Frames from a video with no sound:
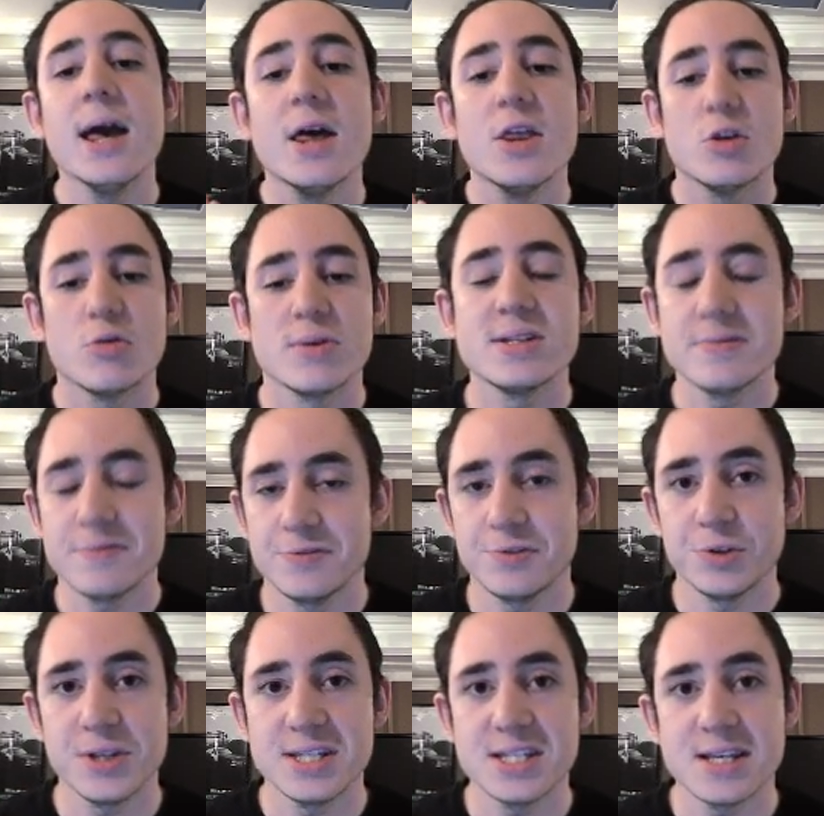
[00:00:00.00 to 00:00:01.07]
The reason for
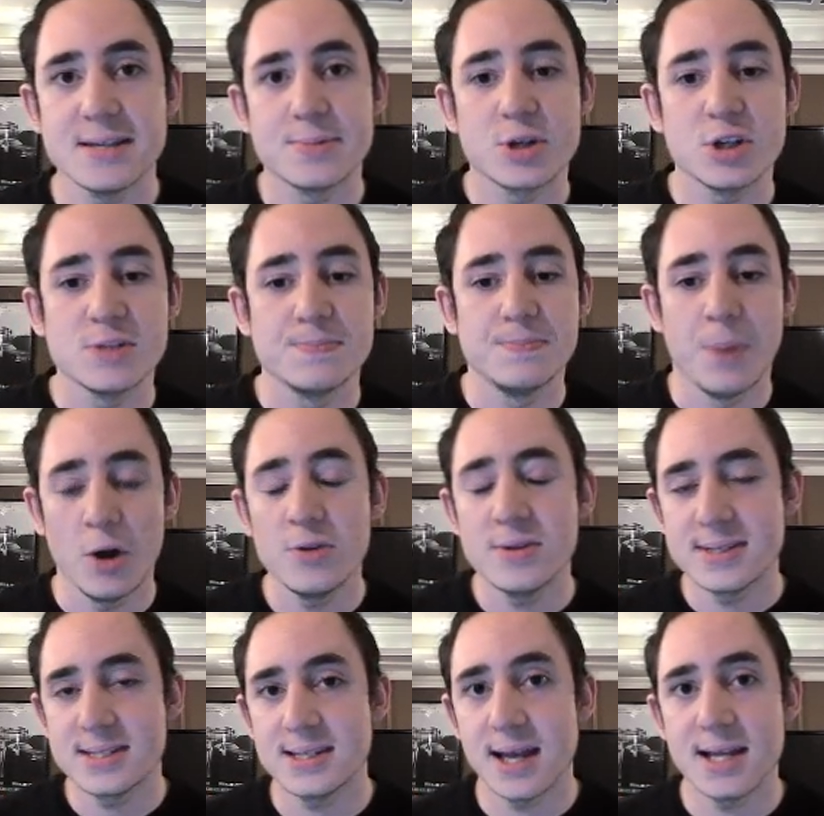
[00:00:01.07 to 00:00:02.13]
this is because both
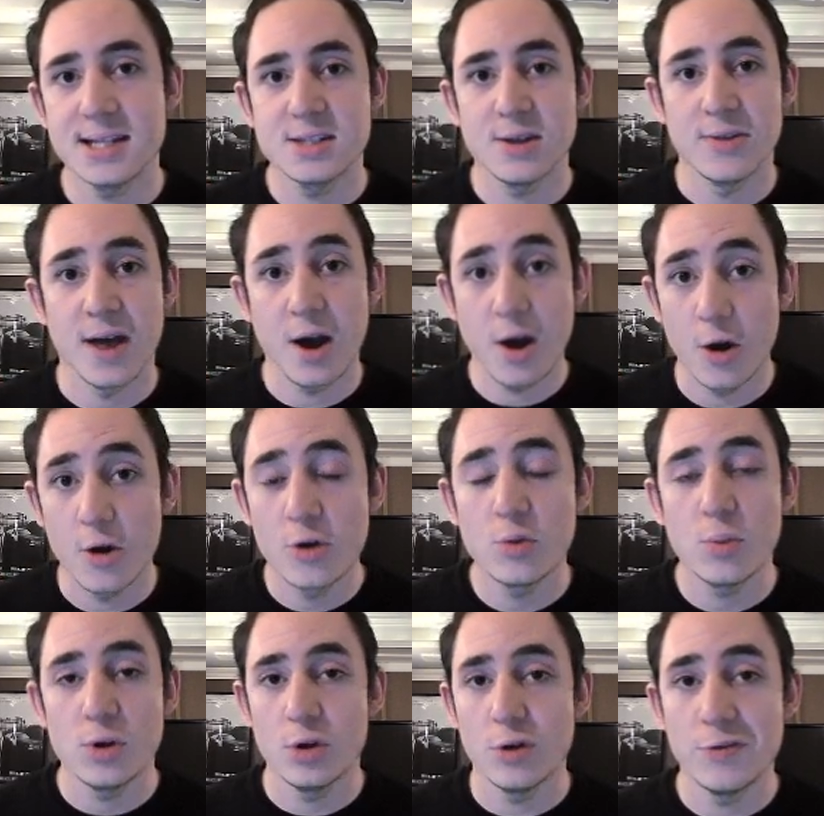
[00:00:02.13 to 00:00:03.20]
sites on their own,
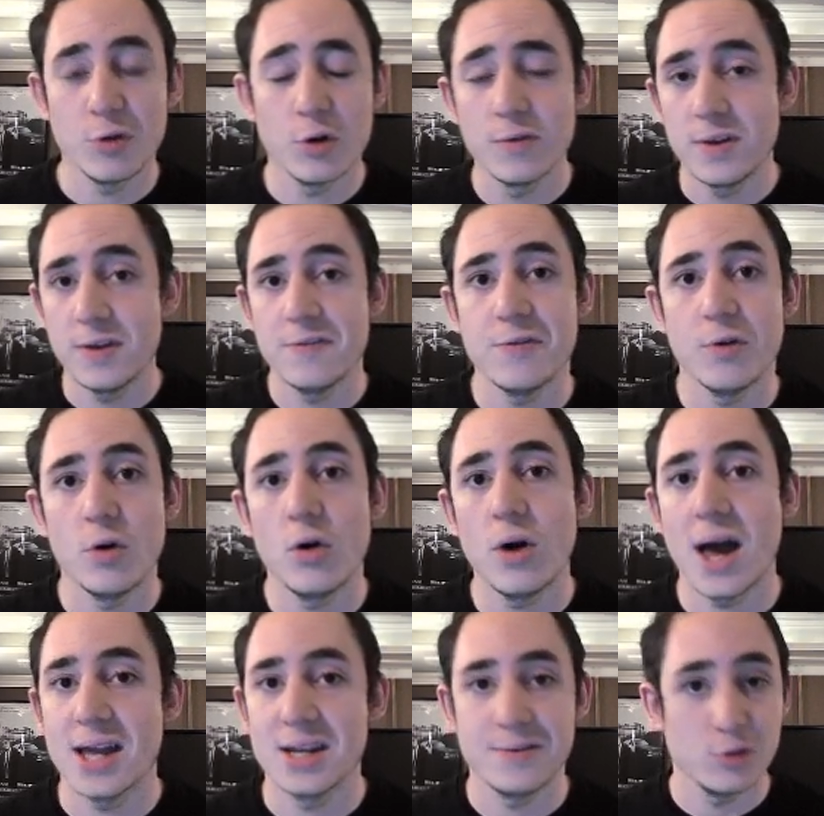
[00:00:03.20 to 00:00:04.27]
when you're 4v4,
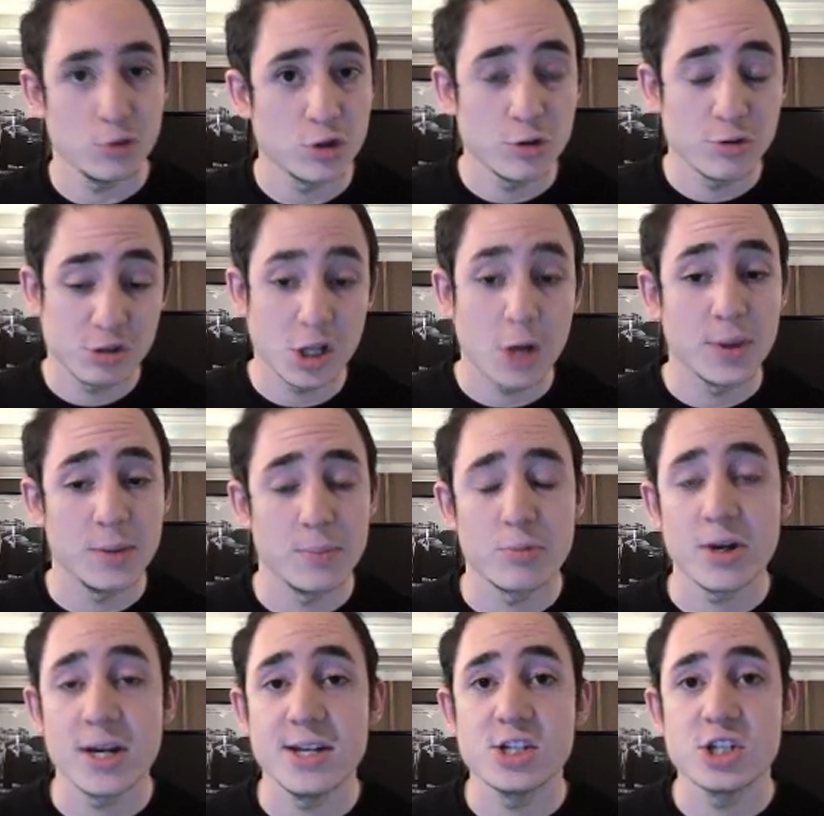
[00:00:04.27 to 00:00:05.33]
and if you're too slow at the
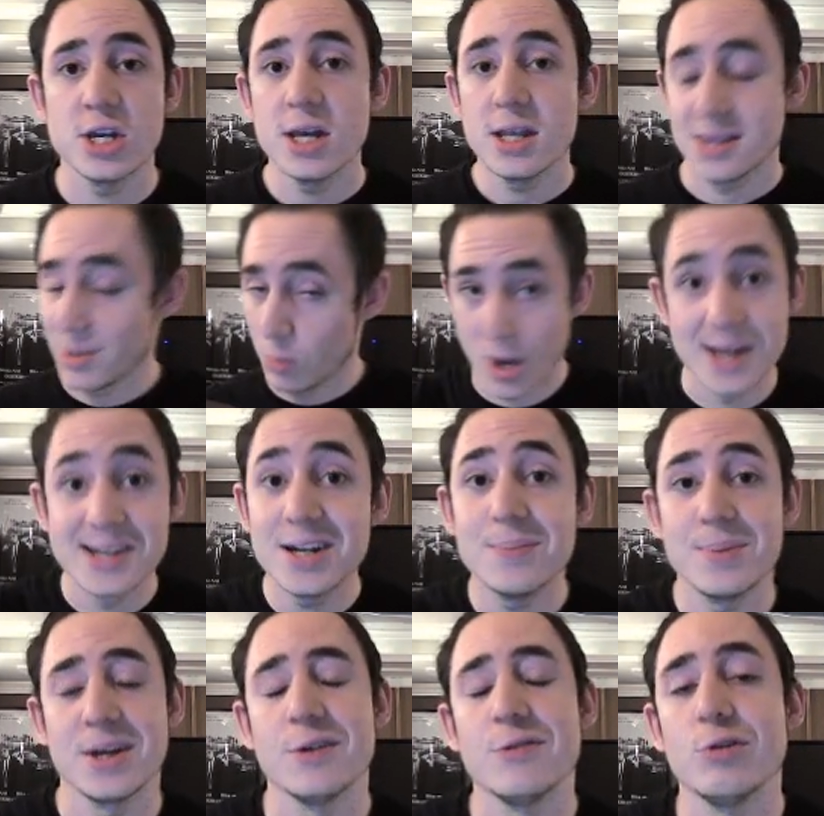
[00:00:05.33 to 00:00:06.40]
breach, they will end up
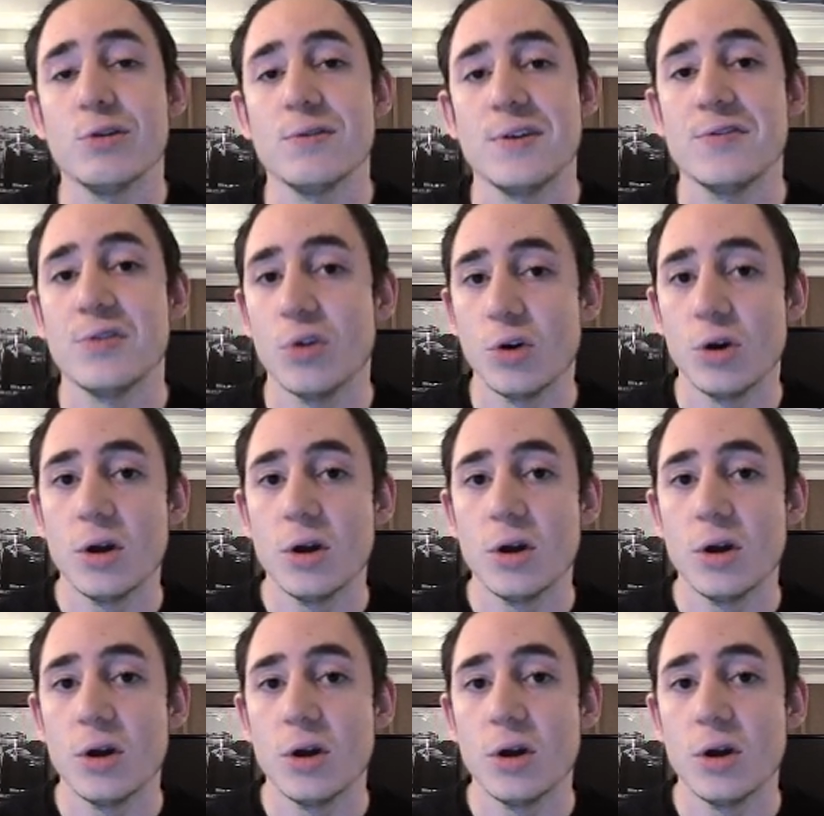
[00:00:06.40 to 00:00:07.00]
being a 4v4,